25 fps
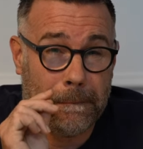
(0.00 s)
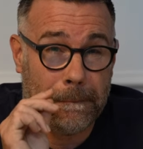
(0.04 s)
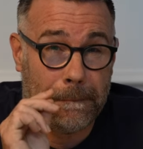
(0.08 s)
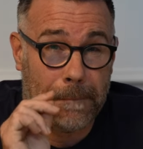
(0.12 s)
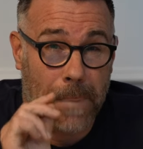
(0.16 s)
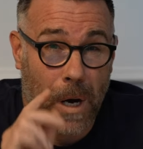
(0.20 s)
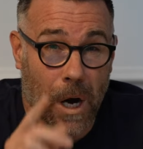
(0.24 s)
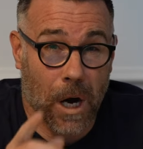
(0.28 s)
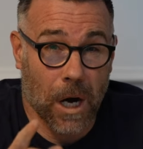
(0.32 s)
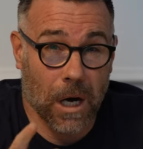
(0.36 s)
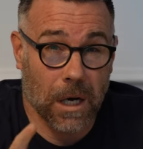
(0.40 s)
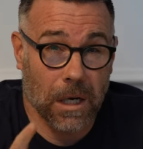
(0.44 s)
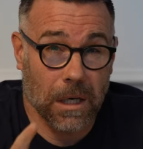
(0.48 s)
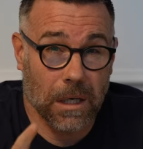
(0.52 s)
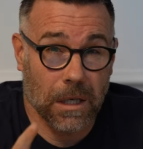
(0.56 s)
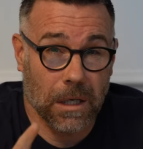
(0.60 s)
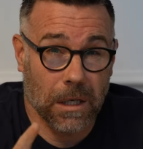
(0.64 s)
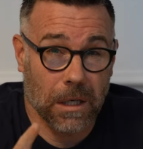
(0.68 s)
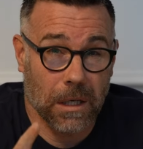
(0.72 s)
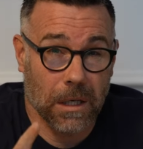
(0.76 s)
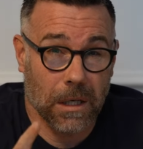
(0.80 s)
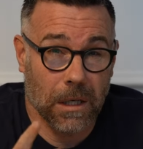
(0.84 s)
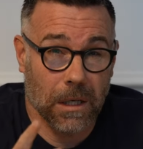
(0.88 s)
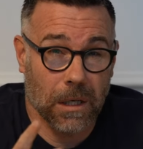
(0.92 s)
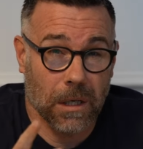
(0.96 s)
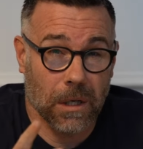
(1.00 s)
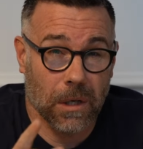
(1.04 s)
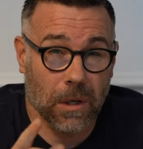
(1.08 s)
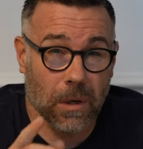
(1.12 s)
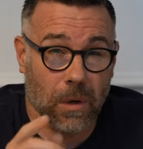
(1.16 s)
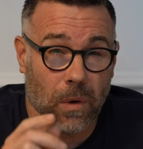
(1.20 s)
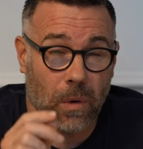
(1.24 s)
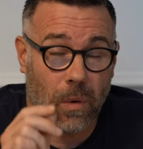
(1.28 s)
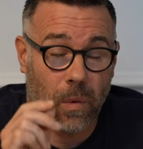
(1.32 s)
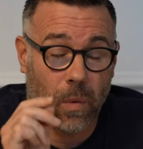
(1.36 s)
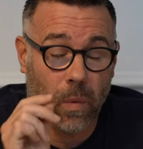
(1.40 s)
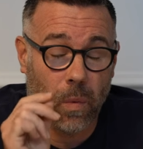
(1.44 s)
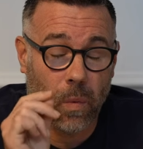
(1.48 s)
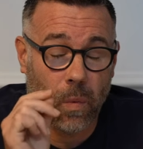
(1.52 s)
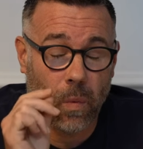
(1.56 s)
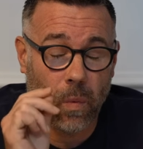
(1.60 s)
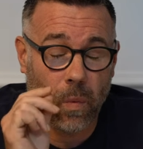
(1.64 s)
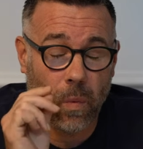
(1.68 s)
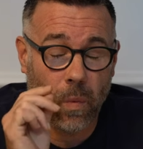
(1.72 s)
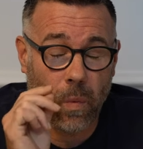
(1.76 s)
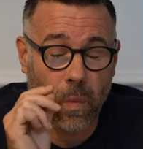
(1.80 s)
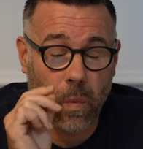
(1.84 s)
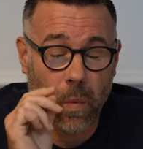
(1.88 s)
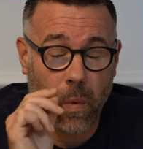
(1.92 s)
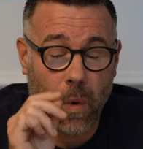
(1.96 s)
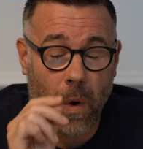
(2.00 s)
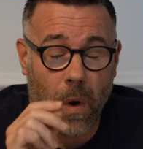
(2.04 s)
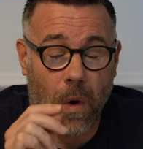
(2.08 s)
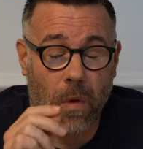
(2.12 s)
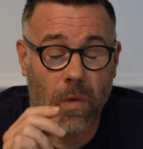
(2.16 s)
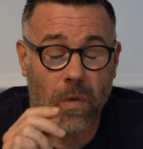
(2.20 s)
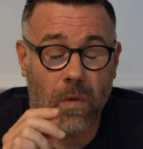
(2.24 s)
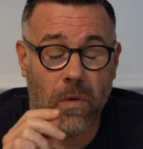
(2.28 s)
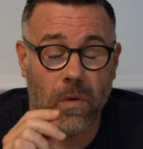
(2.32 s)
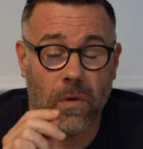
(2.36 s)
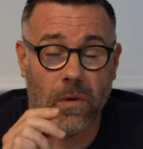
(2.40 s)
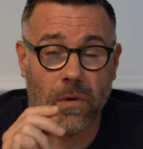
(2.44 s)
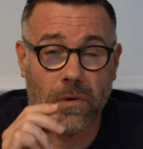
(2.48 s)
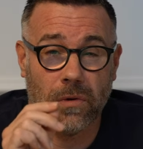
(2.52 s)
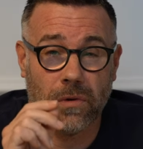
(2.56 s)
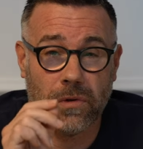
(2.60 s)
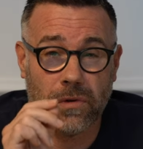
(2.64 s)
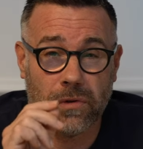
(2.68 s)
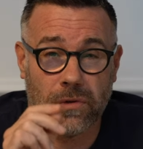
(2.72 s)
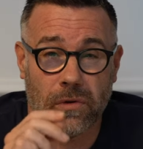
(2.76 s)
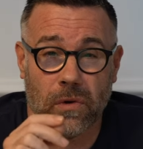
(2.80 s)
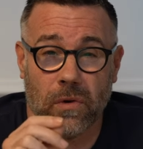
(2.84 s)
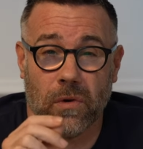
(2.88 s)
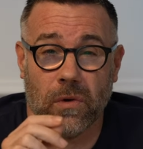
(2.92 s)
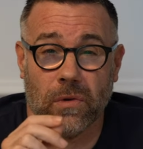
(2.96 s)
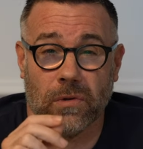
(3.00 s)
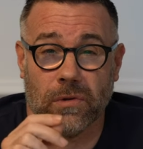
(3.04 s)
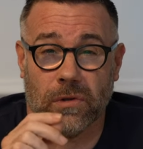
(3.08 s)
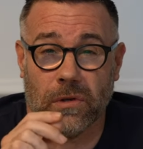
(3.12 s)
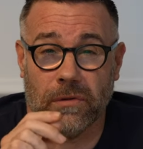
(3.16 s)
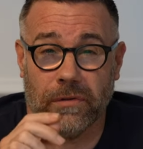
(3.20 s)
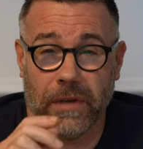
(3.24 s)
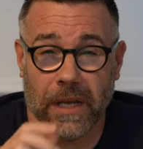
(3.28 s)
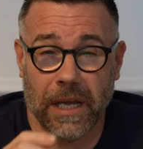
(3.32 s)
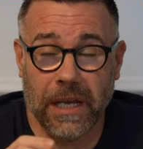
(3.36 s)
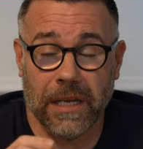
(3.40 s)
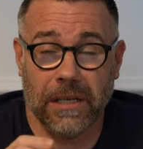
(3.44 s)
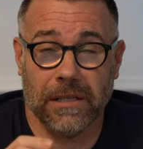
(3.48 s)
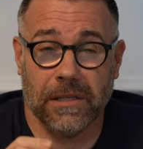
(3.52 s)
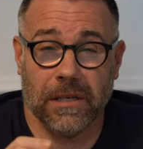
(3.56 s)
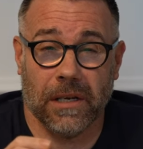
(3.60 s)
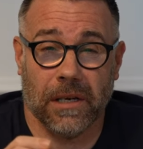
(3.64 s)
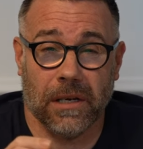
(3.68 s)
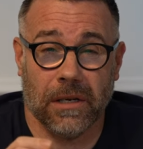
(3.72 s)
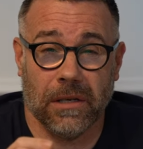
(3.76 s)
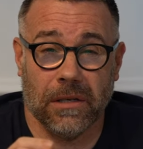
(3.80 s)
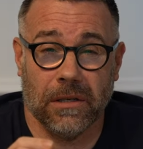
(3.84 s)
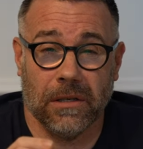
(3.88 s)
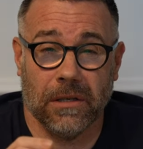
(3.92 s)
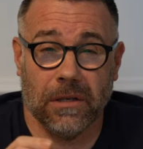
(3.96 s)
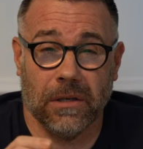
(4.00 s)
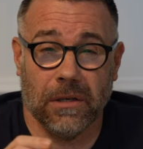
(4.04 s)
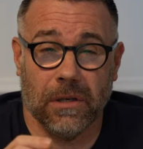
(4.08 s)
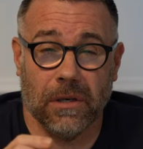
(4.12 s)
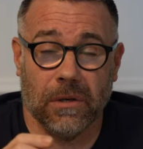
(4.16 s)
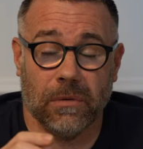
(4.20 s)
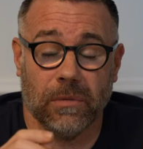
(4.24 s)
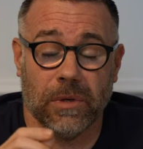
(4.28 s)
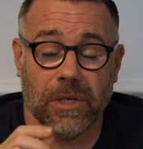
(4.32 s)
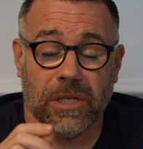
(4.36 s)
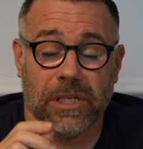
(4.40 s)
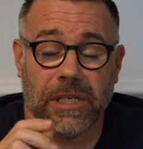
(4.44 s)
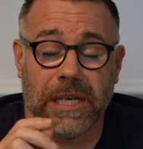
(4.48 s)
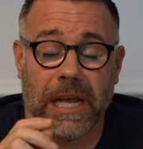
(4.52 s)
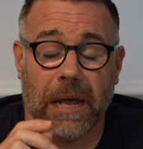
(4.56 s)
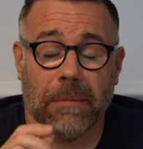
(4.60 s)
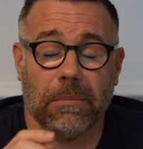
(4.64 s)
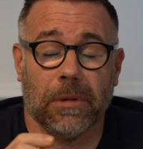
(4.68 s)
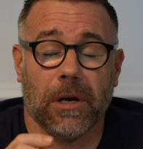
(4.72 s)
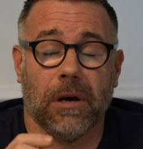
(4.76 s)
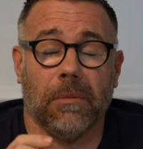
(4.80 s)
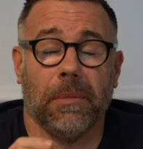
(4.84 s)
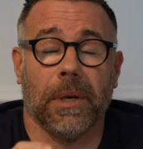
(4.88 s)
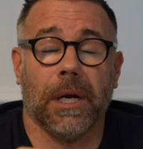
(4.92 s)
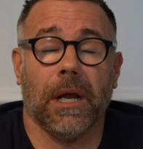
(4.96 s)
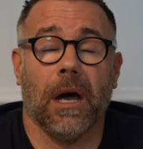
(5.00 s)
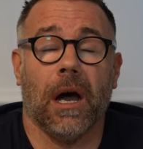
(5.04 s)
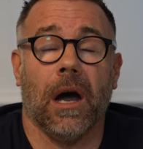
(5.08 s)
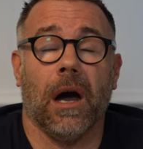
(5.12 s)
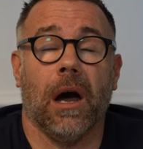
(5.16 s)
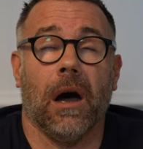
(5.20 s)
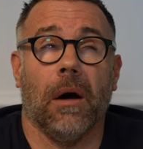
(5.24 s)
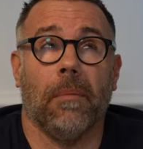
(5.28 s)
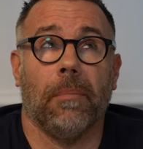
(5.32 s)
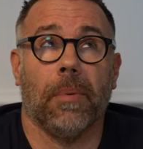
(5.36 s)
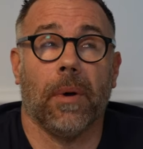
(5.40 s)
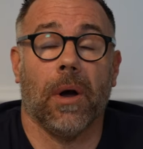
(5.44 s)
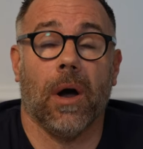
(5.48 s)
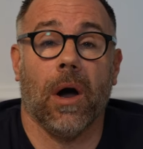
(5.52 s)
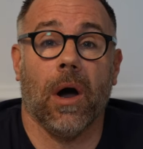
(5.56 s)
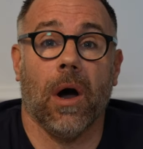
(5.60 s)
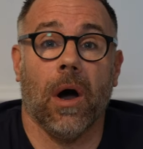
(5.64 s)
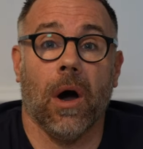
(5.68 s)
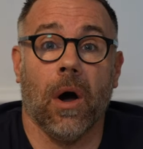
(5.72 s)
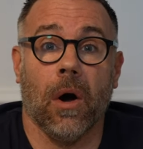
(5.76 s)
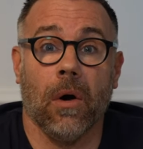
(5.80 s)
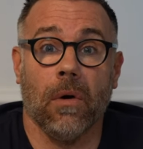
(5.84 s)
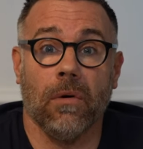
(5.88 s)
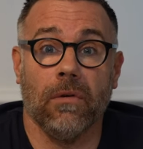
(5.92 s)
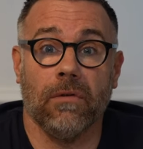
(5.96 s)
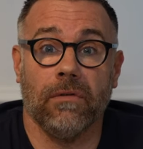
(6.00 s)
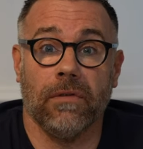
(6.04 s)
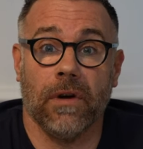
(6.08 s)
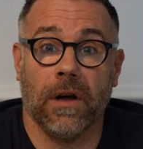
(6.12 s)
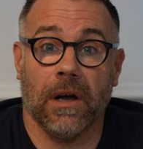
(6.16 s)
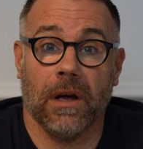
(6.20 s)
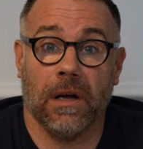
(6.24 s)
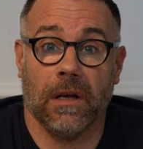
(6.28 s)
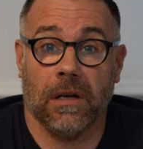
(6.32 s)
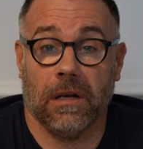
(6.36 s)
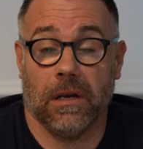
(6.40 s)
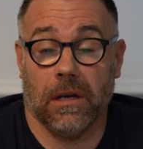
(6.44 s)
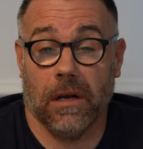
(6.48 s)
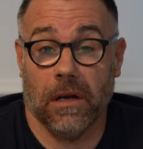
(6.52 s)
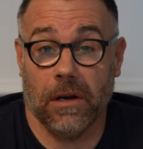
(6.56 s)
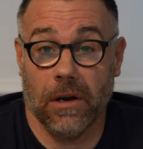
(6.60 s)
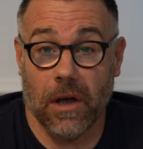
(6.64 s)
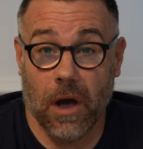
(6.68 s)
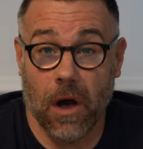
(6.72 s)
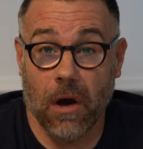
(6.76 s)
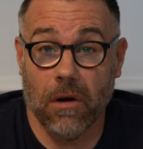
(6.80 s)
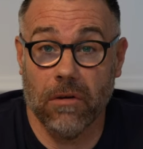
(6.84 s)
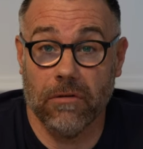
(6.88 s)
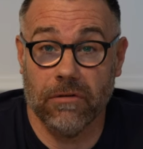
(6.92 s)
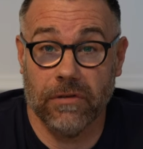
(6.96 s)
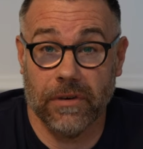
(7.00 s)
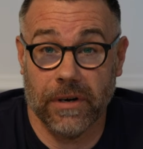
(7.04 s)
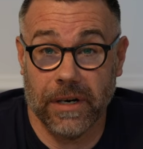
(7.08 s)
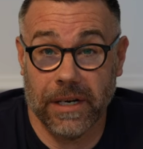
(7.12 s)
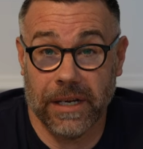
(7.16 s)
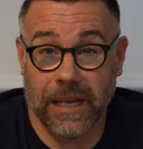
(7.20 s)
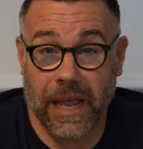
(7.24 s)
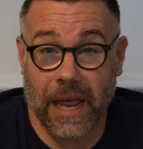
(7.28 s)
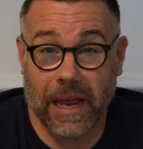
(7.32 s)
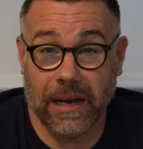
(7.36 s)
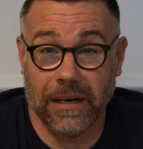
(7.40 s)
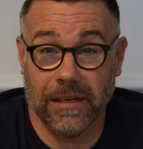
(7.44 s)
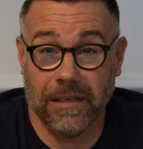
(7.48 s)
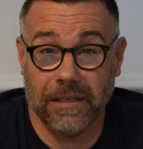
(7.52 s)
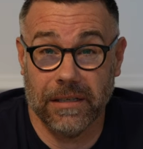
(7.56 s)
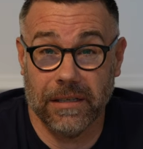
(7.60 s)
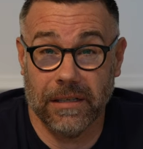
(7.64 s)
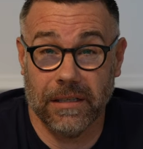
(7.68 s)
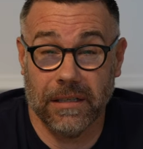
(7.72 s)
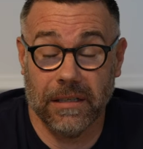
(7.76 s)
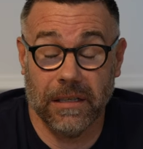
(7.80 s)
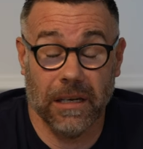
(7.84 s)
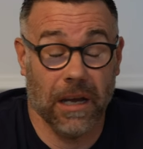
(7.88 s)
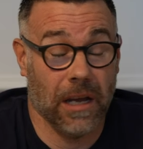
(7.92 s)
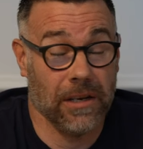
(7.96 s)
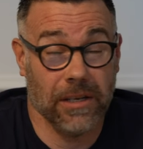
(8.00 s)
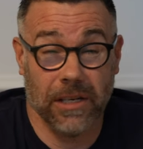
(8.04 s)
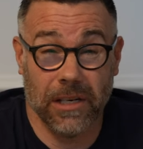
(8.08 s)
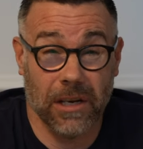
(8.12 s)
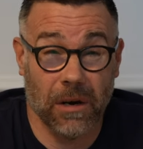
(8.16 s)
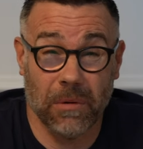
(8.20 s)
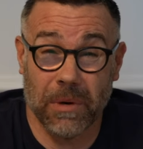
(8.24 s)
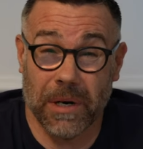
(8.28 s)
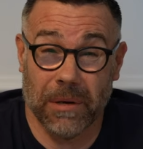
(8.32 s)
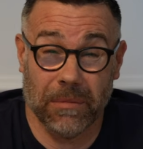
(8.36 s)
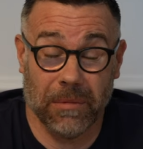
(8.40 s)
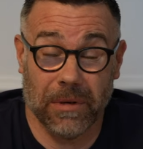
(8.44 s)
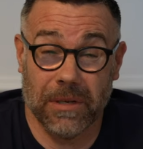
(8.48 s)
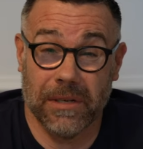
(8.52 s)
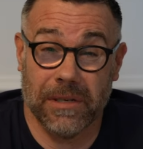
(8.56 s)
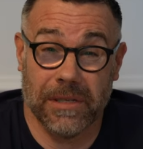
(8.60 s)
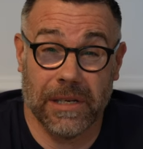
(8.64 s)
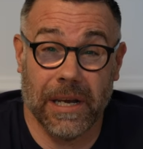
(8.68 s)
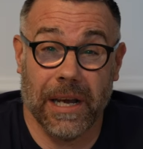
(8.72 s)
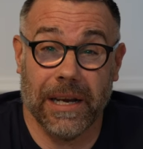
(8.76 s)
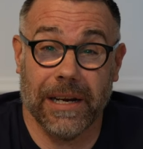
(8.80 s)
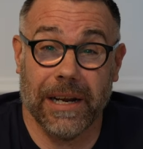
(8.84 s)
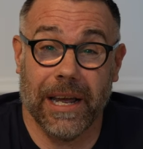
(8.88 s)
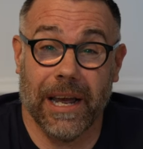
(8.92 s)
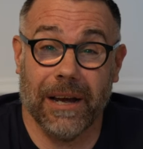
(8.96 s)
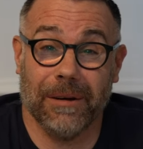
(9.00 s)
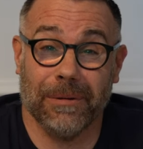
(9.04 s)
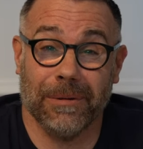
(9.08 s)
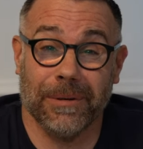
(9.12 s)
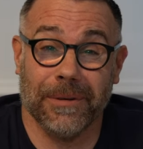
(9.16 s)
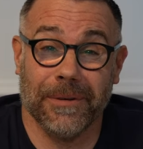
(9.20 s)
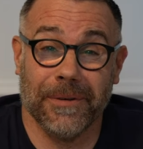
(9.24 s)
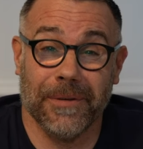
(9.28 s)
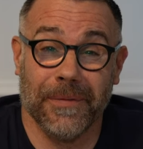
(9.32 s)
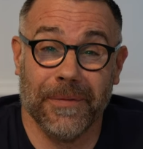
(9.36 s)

But one sort of heater which kept coming up over and over again, and you know what I'm going to say now,